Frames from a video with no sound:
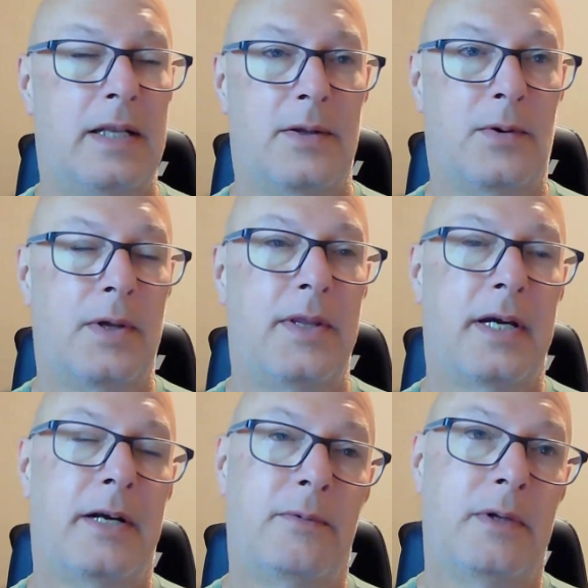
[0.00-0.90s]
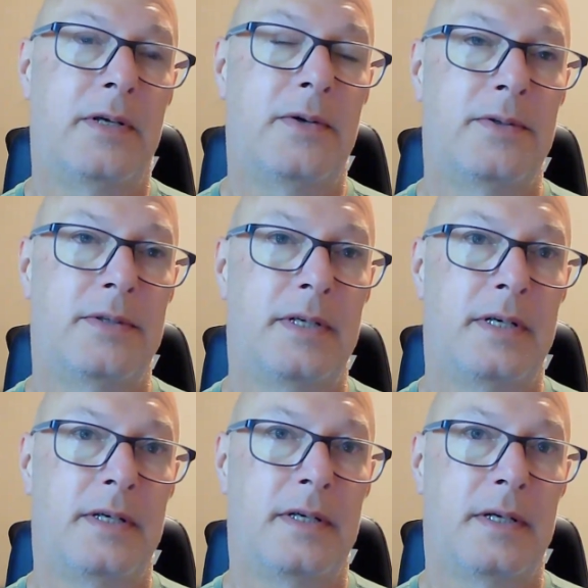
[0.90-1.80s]
The only thing I really use
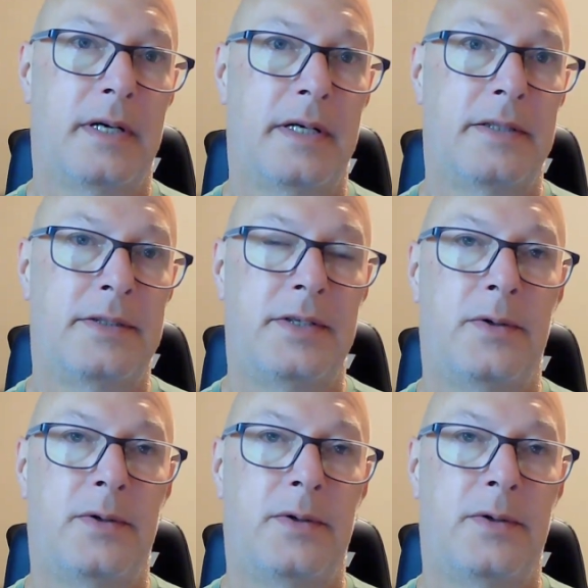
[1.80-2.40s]
any seed